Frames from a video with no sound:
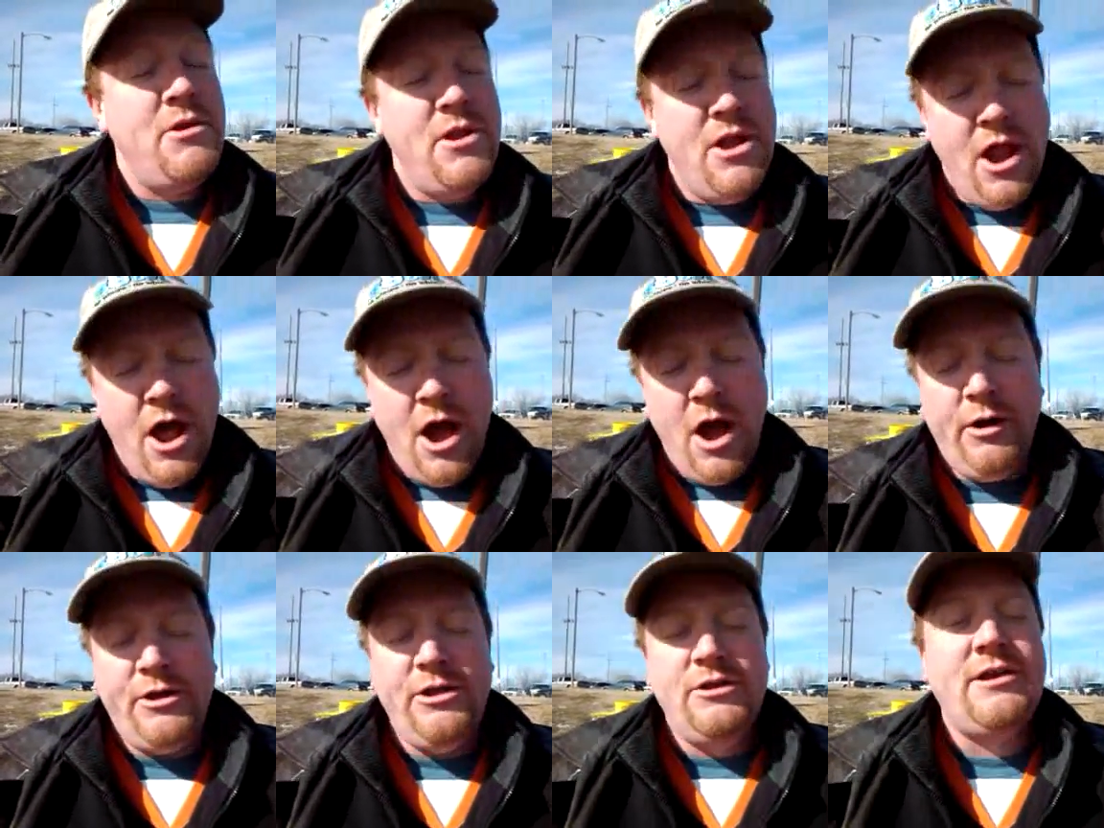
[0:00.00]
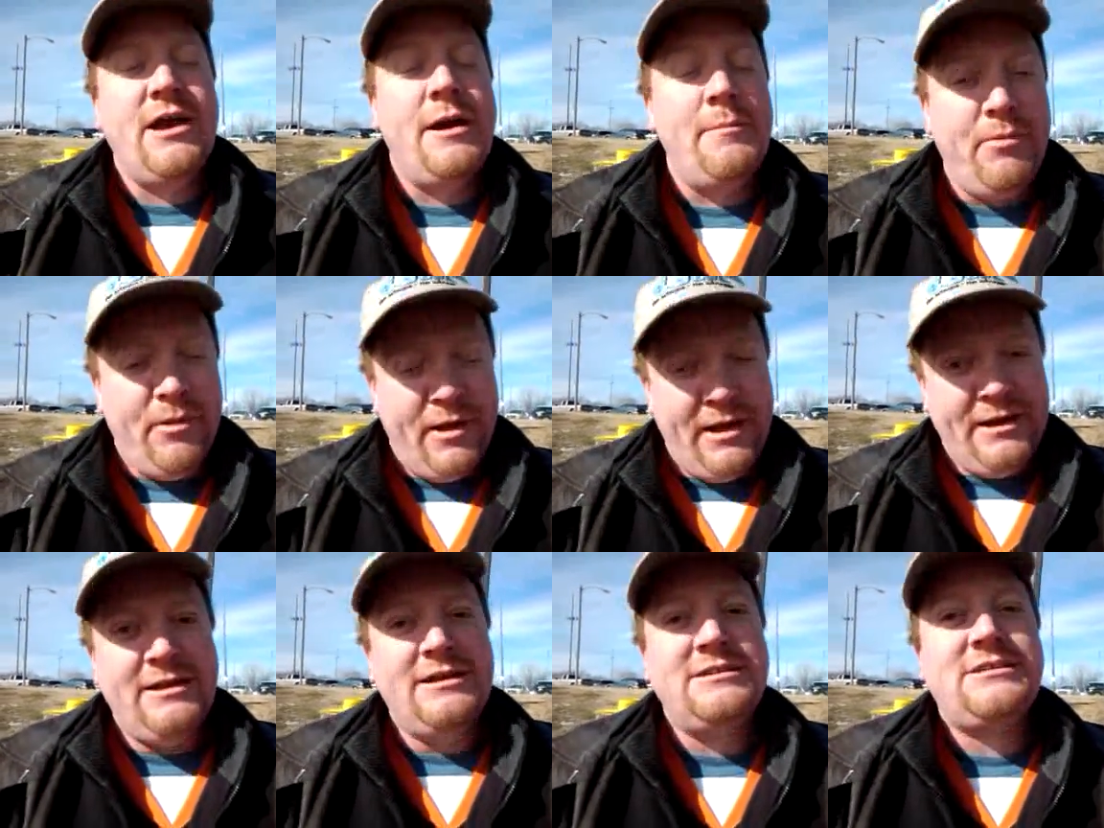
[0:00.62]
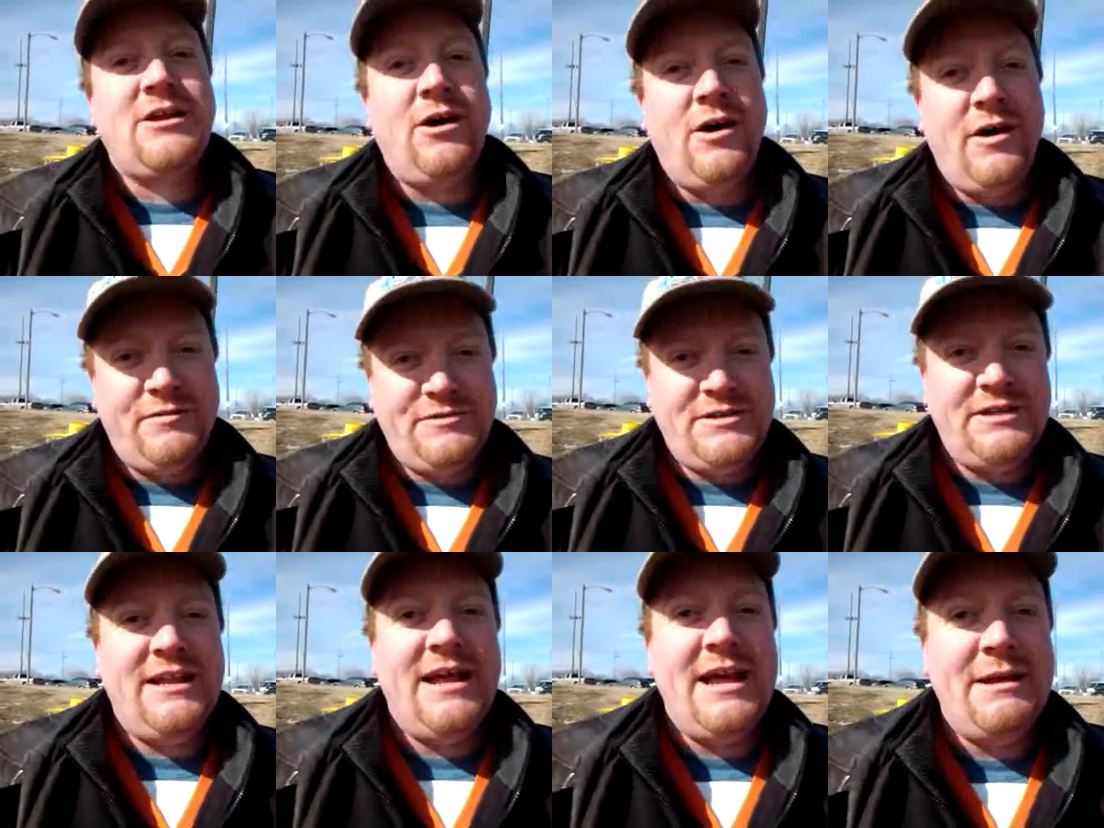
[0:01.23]
Right. No, you right. got to play disc golf
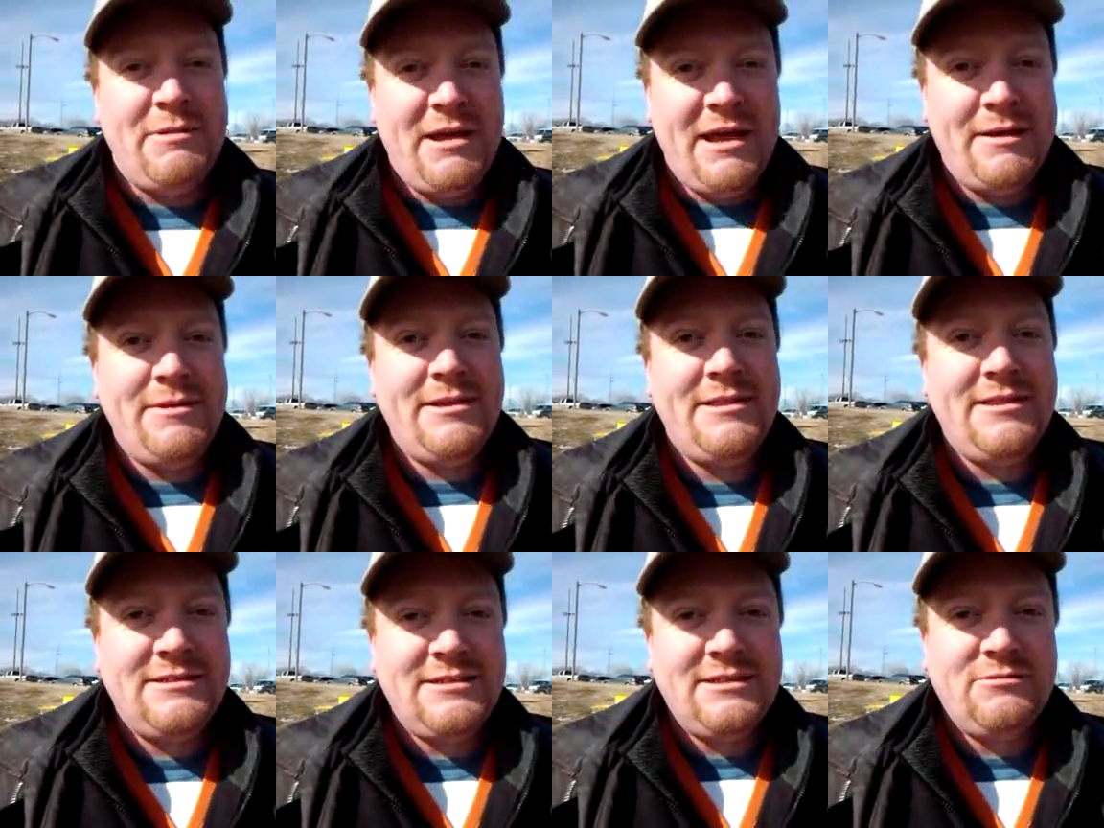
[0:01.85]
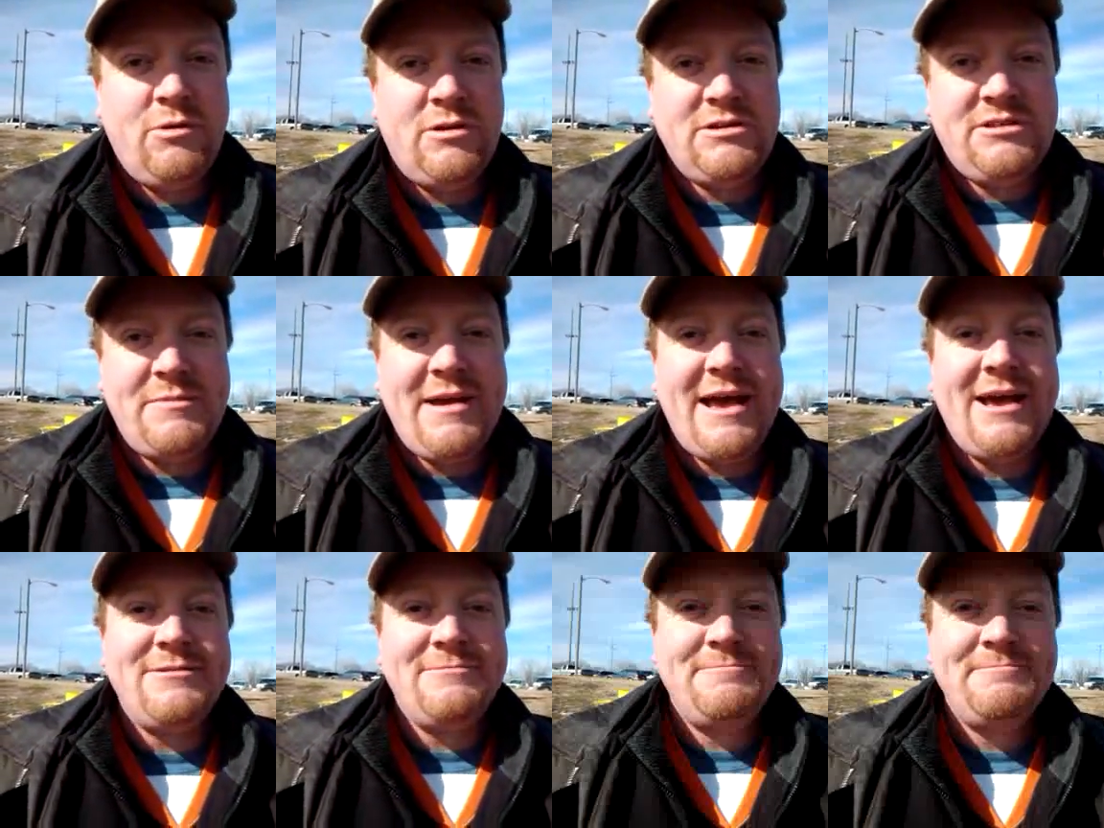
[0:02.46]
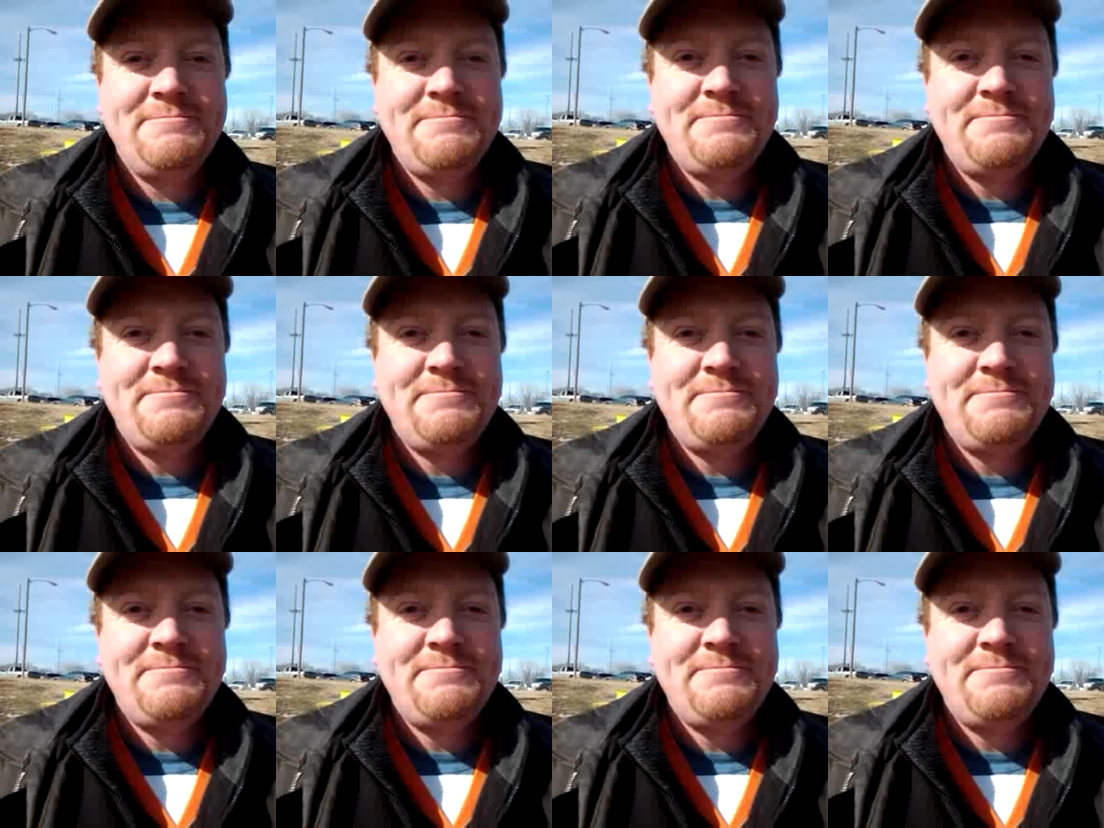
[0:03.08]
today, baby. This is what's about.